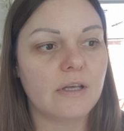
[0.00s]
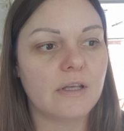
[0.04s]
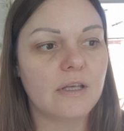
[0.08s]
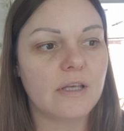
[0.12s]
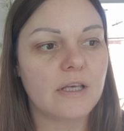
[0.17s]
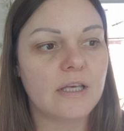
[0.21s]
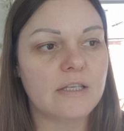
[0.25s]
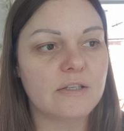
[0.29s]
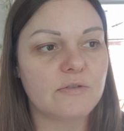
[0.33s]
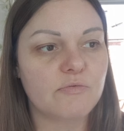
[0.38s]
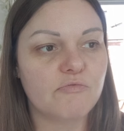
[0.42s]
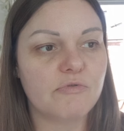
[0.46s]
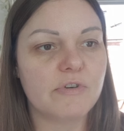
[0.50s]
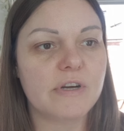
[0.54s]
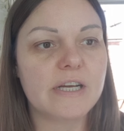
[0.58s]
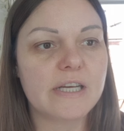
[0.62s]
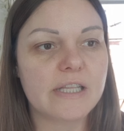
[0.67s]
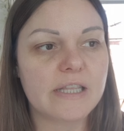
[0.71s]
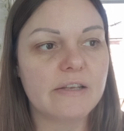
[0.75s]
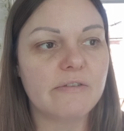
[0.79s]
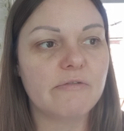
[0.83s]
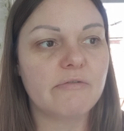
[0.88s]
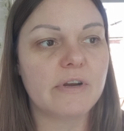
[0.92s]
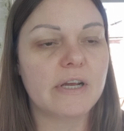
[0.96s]
it's
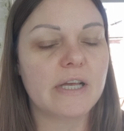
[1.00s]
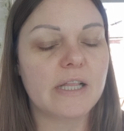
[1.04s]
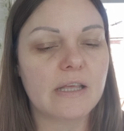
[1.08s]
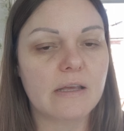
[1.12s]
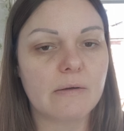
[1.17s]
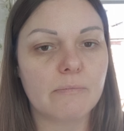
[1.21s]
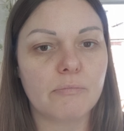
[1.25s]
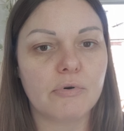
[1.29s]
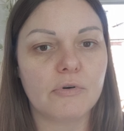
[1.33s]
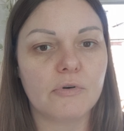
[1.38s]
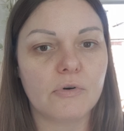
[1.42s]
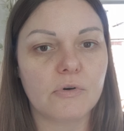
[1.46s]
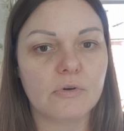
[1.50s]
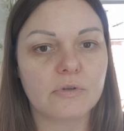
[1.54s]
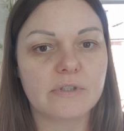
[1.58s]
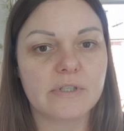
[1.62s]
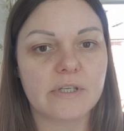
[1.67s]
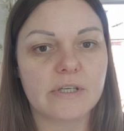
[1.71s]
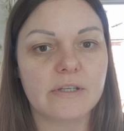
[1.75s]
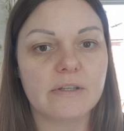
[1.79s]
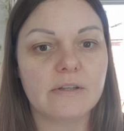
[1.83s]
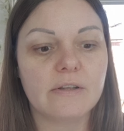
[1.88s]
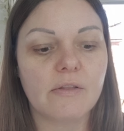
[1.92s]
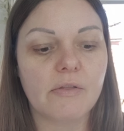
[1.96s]
really, really
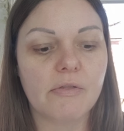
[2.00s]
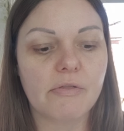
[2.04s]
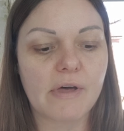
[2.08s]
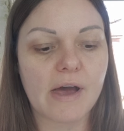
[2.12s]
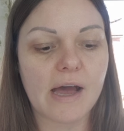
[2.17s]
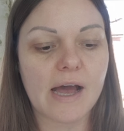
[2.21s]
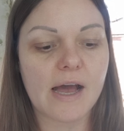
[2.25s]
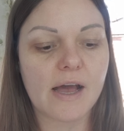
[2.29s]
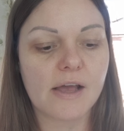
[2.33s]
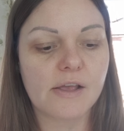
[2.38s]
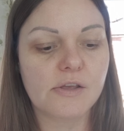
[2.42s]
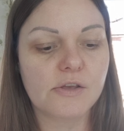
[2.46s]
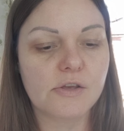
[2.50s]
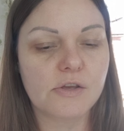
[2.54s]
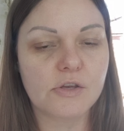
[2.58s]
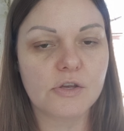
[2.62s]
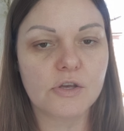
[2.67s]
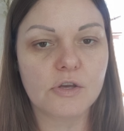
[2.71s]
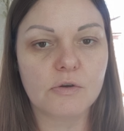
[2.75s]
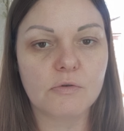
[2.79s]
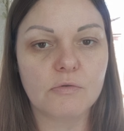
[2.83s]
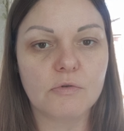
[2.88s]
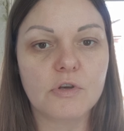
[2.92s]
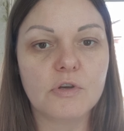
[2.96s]
important that
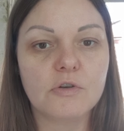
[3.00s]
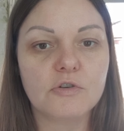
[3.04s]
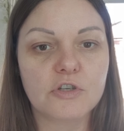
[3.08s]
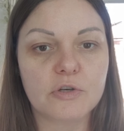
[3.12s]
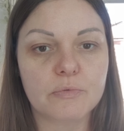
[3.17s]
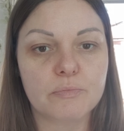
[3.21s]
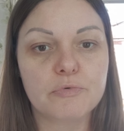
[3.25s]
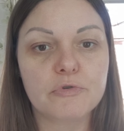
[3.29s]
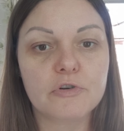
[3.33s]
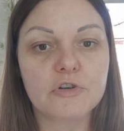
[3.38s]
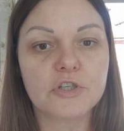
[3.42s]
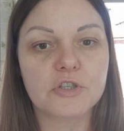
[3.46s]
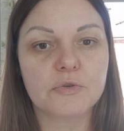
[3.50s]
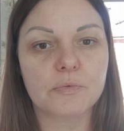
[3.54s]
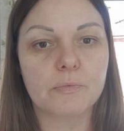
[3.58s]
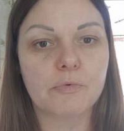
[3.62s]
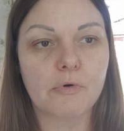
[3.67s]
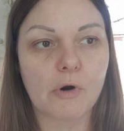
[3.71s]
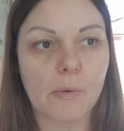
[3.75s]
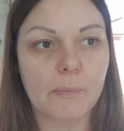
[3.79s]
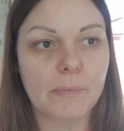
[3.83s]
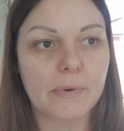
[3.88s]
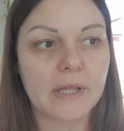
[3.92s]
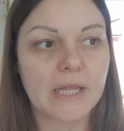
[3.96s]
you use your brush
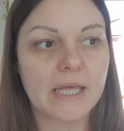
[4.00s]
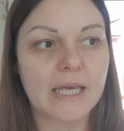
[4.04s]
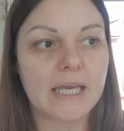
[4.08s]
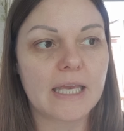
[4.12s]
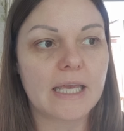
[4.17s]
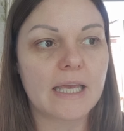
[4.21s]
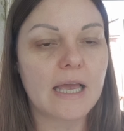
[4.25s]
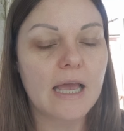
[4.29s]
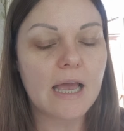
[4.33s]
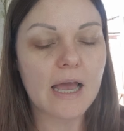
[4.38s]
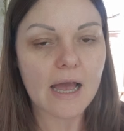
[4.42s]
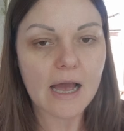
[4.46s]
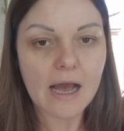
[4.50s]
properly